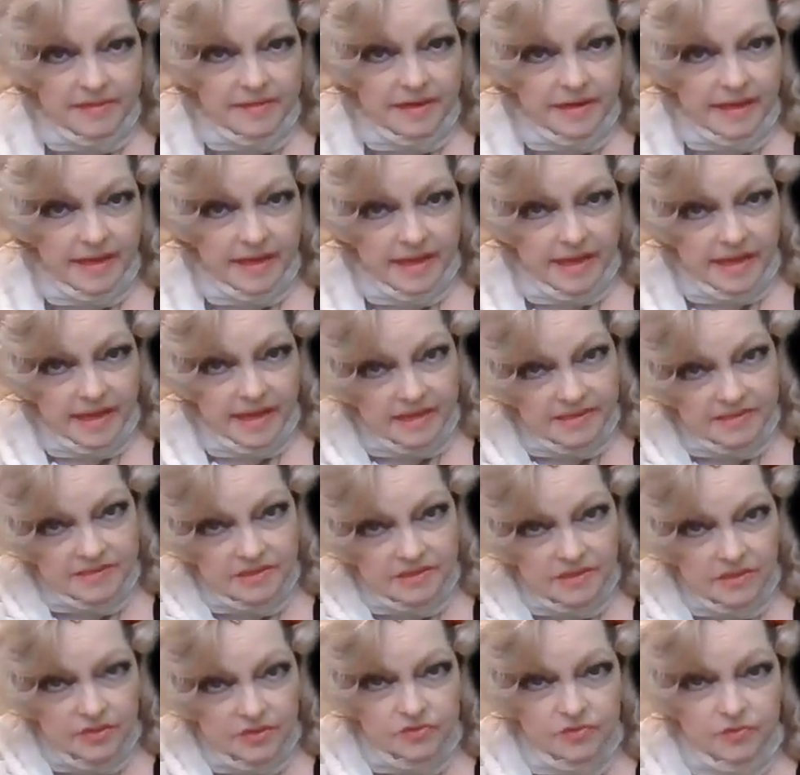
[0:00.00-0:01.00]
that
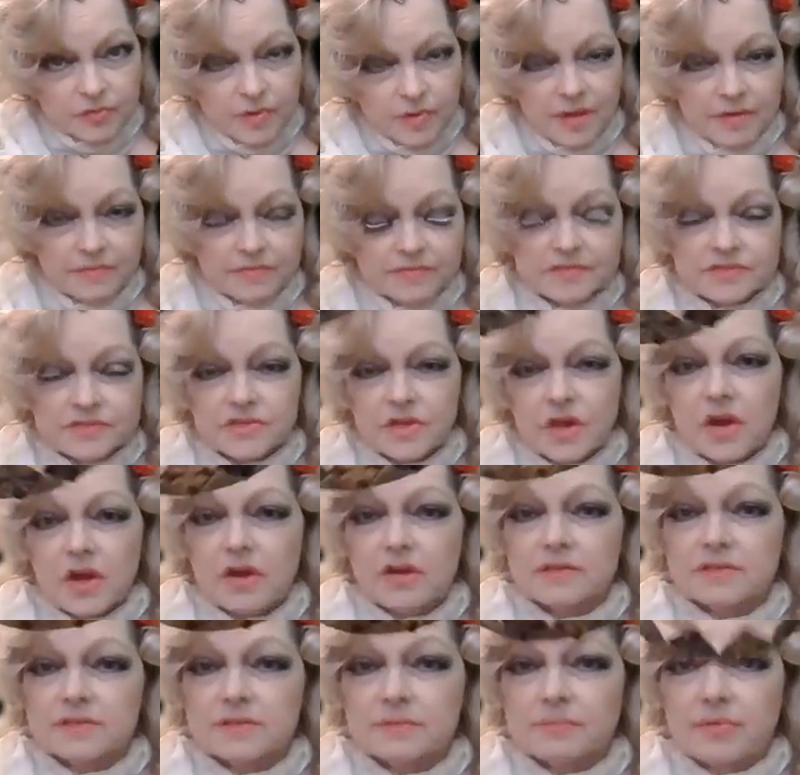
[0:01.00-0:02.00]
has 12
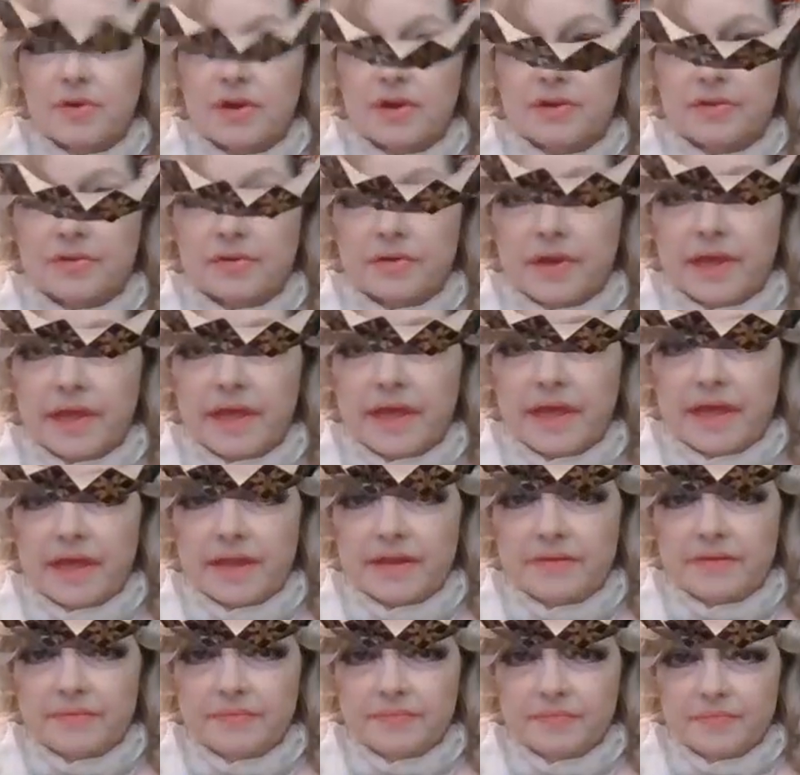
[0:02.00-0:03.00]
stars upon her
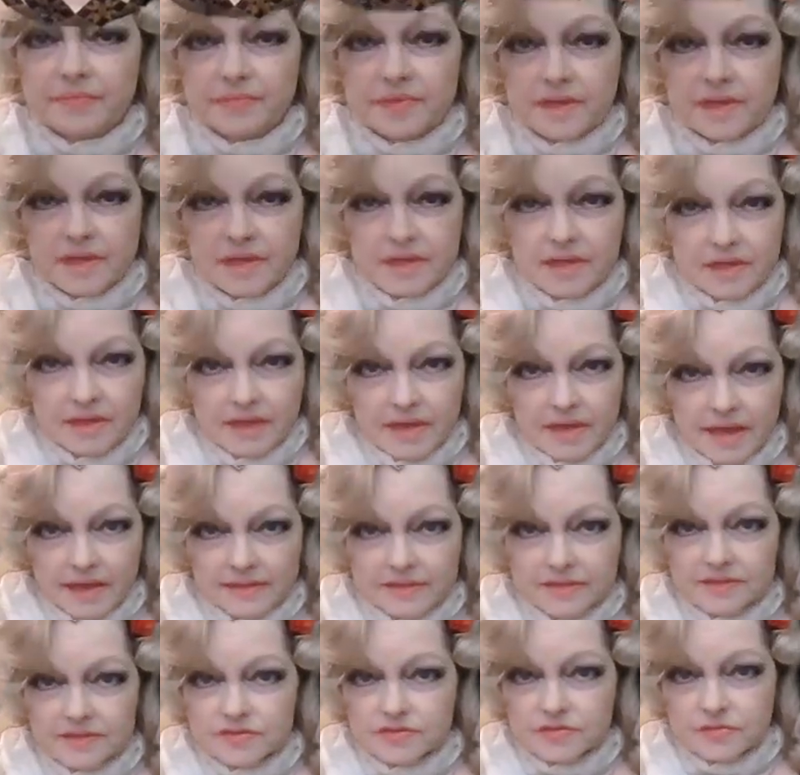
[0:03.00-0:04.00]
head,
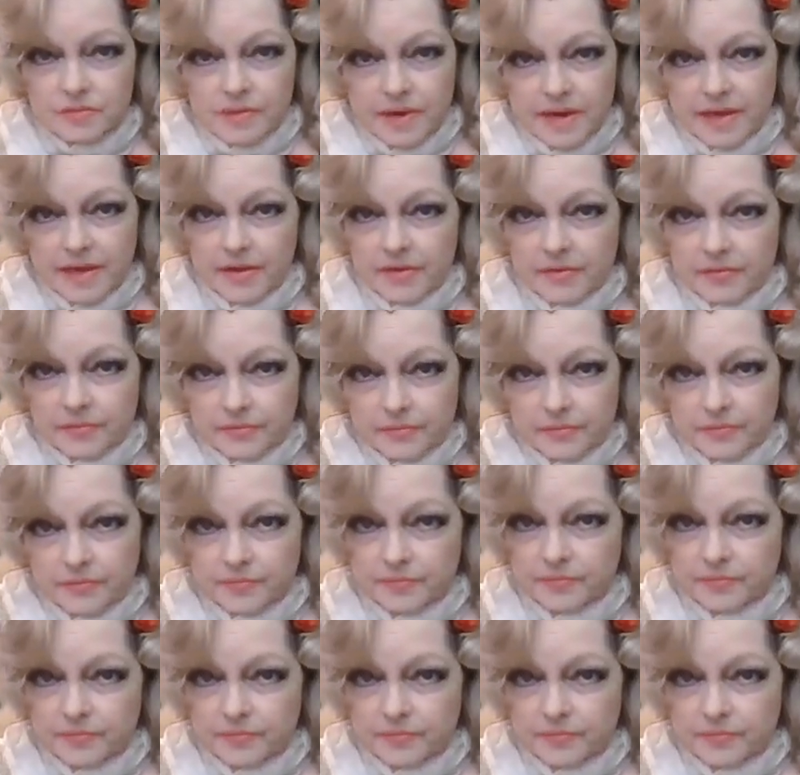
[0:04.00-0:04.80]
like this crown.